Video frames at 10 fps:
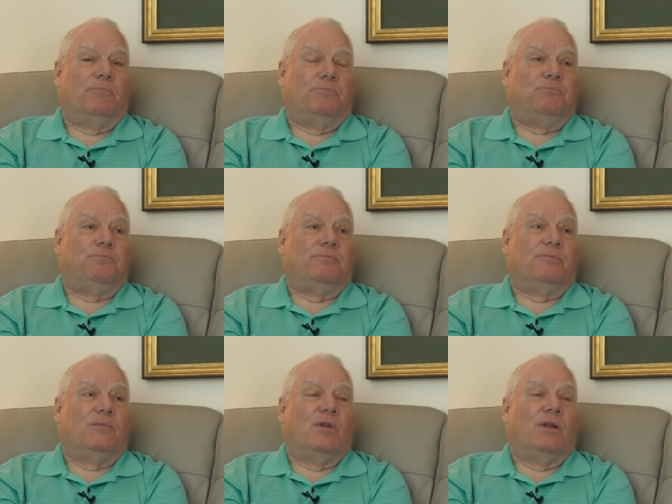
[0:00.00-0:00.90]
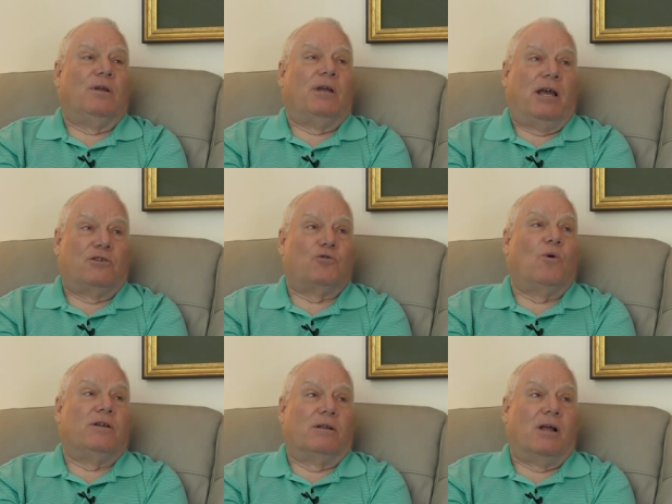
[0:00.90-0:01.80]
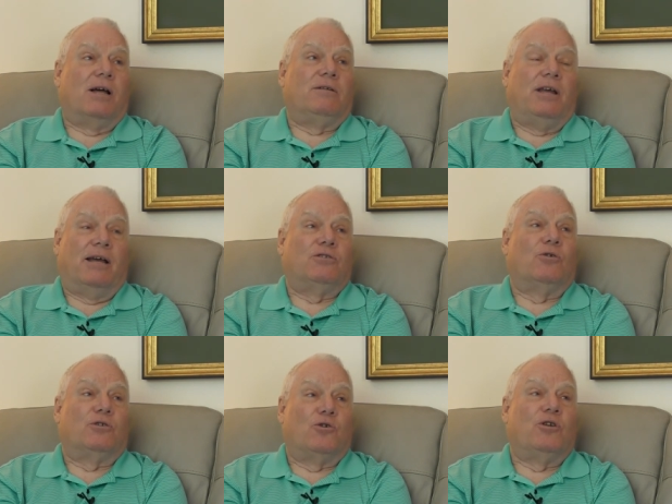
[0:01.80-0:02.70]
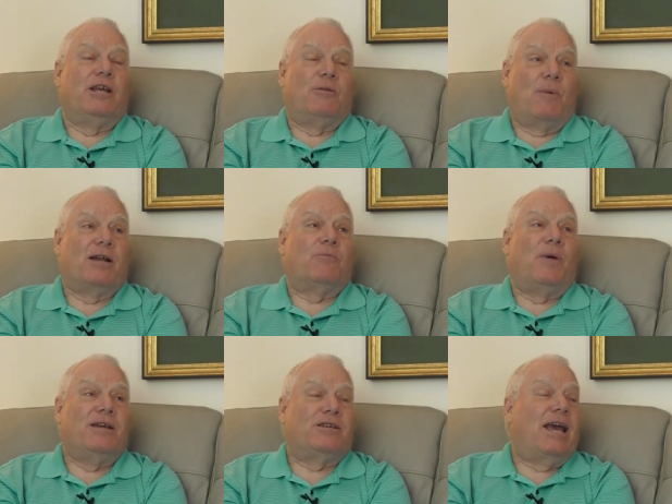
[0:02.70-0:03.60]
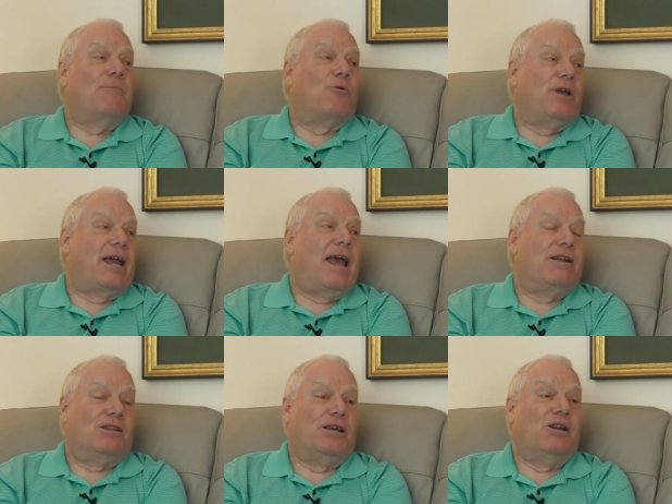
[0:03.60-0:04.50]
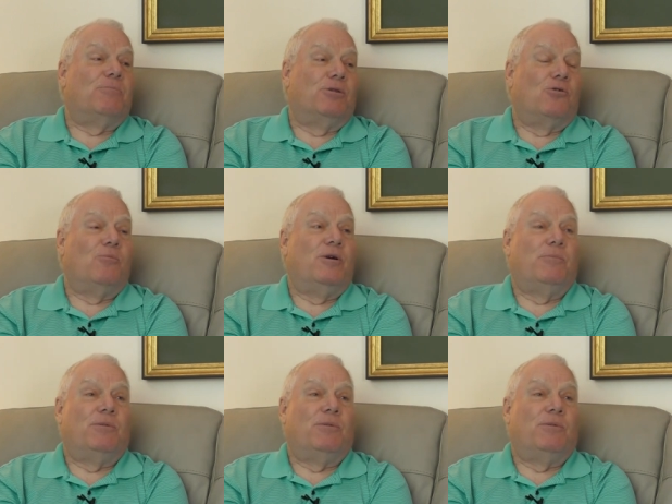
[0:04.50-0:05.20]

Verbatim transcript: Aren't you sweating a lot? Yeah, sweating a lot. Yeah, so it's good to get back to base camp where you can clean up a little bit.